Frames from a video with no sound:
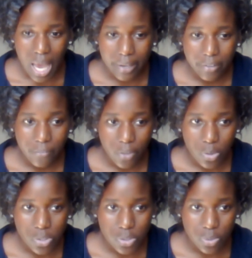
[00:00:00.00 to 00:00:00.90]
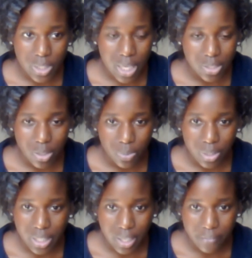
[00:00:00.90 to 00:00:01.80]
Out of those 3, I don't
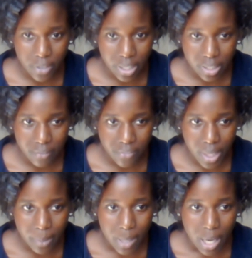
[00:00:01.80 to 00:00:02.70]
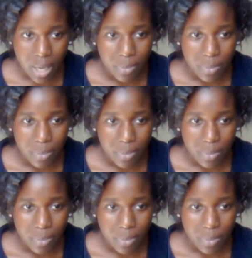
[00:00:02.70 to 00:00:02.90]
really care for any of them,